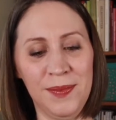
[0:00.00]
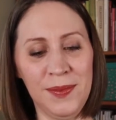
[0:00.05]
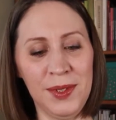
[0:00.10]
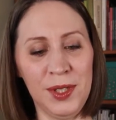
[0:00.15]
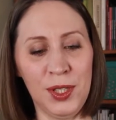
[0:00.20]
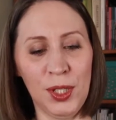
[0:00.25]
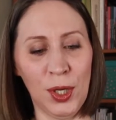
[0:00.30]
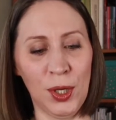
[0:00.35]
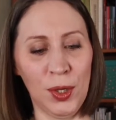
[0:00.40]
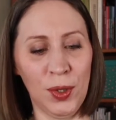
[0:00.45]

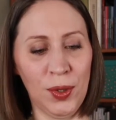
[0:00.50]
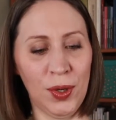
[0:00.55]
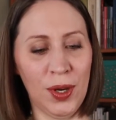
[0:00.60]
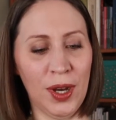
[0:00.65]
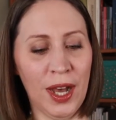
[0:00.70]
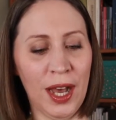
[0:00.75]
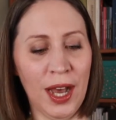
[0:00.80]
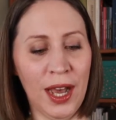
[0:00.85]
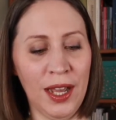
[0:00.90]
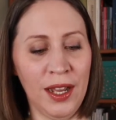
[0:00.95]
so
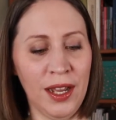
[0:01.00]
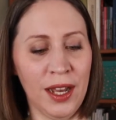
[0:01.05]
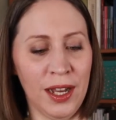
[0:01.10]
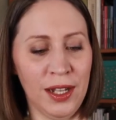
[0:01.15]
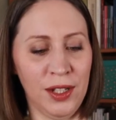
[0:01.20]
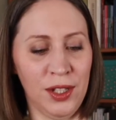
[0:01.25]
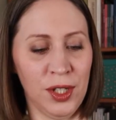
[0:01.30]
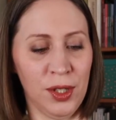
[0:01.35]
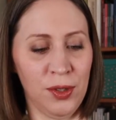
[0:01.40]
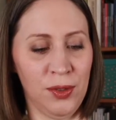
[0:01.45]
I
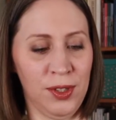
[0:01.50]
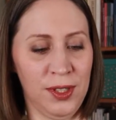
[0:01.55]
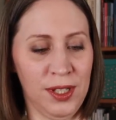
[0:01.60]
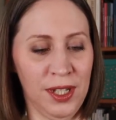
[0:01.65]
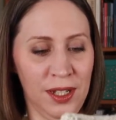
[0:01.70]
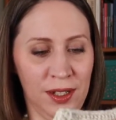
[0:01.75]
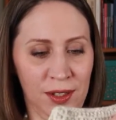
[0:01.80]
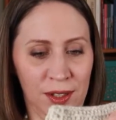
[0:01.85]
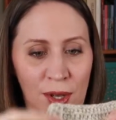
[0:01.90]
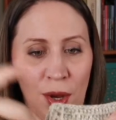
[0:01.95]
chose
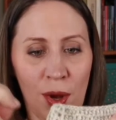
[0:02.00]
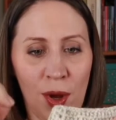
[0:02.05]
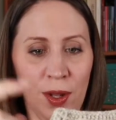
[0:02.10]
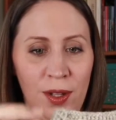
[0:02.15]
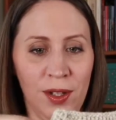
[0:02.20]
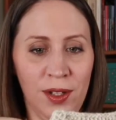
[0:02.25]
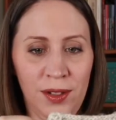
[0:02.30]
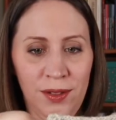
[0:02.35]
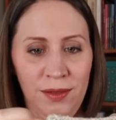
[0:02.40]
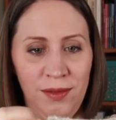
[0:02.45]
the
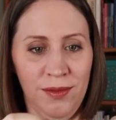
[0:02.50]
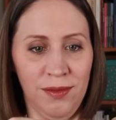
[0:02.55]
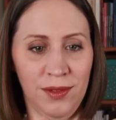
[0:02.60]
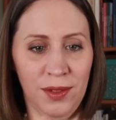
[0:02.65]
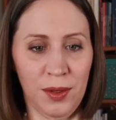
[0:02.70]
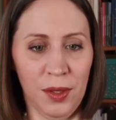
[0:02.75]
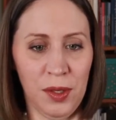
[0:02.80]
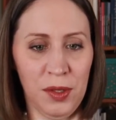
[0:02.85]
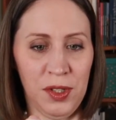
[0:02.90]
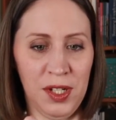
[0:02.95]
taller
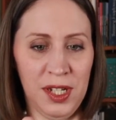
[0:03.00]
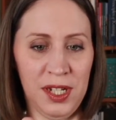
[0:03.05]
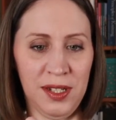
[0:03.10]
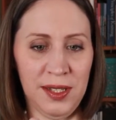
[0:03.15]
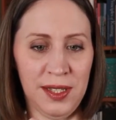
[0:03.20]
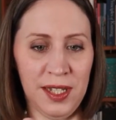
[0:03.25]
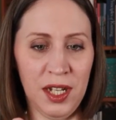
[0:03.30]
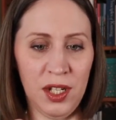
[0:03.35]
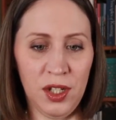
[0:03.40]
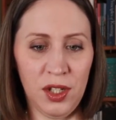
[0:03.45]
crochet
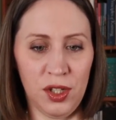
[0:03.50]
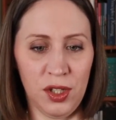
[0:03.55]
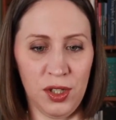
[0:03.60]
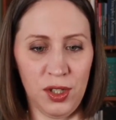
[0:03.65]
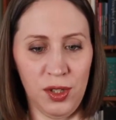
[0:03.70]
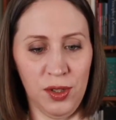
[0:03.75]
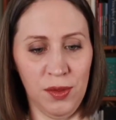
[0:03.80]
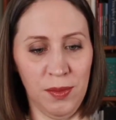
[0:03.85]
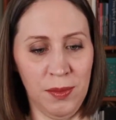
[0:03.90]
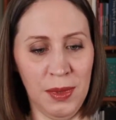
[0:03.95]
stitch
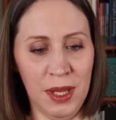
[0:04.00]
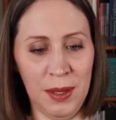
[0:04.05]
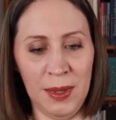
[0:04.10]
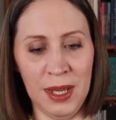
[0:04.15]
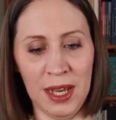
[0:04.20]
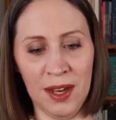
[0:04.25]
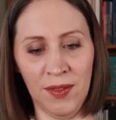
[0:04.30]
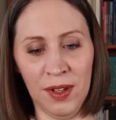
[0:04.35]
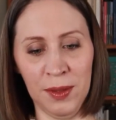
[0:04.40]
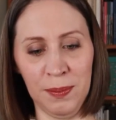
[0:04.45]
to maybe
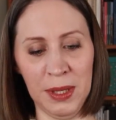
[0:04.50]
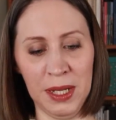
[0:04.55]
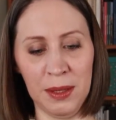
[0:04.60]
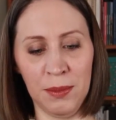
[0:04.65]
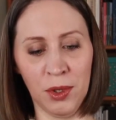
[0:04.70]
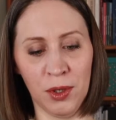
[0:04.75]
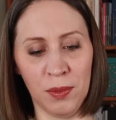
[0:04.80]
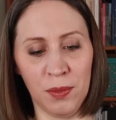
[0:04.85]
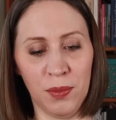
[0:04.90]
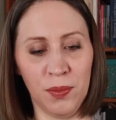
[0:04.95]
have a bit
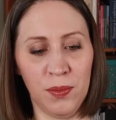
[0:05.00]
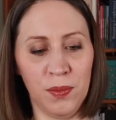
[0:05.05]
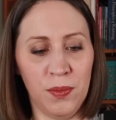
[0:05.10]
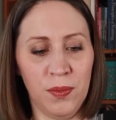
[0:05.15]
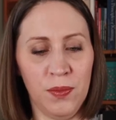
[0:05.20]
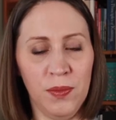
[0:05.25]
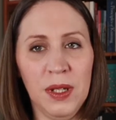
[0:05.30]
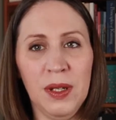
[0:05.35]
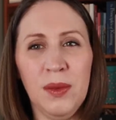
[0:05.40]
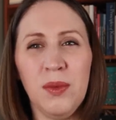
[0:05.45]
more,
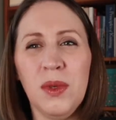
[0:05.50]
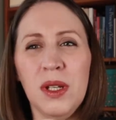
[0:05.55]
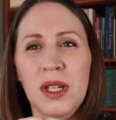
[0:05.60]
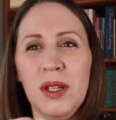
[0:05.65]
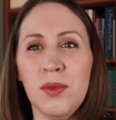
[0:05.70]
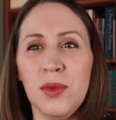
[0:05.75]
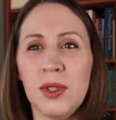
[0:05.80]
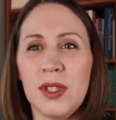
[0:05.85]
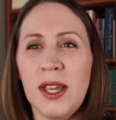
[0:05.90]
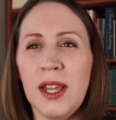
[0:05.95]
it
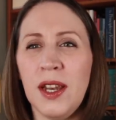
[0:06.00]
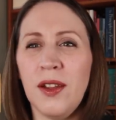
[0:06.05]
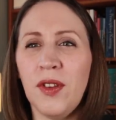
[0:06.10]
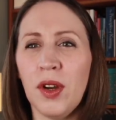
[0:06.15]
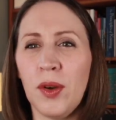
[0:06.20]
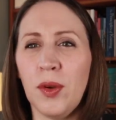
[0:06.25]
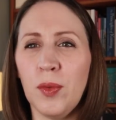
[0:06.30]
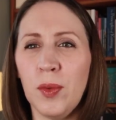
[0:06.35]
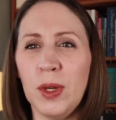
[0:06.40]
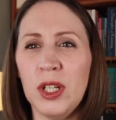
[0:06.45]
was getting
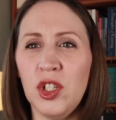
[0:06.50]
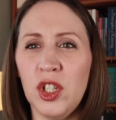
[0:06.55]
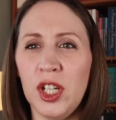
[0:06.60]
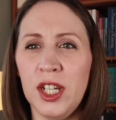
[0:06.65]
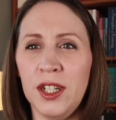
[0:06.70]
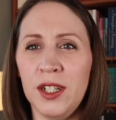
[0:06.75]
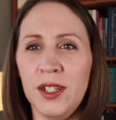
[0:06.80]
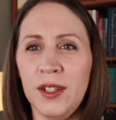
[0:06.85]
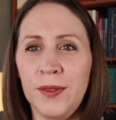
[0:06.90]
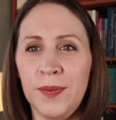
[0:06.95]
very
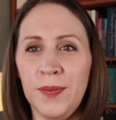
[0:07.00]
rigid.